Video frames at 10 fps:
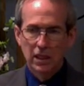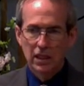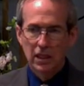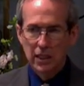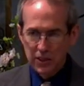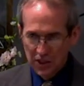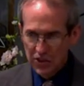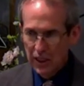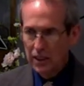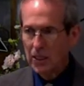It does
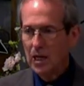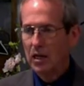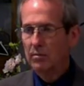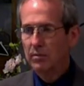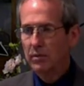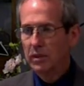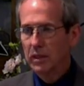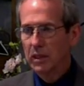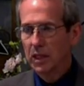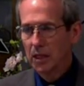take time.
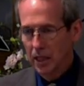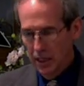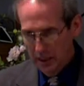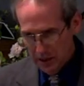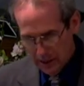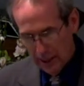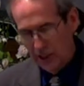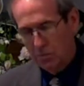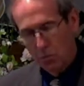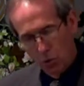It takes
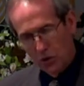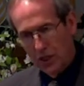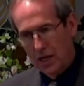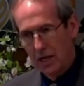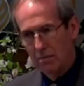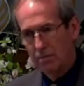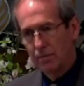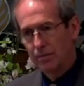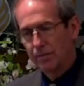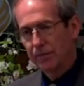more time
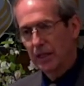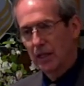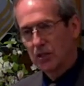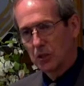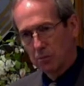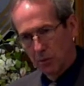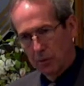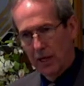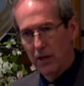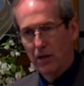to
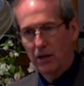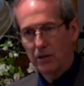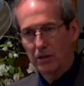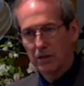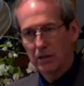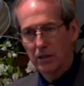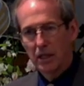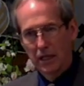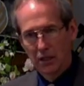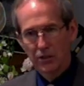prepare a
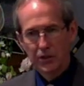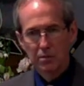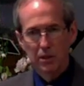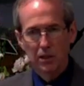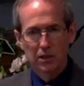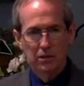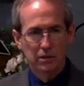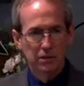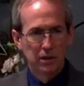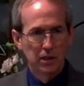healthy meal
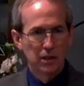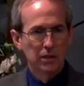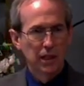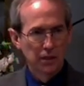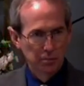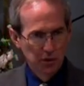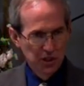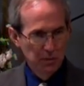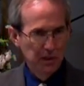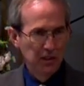than to put
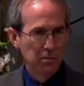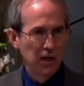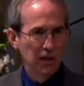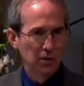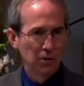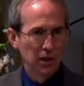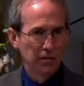something in the microwave.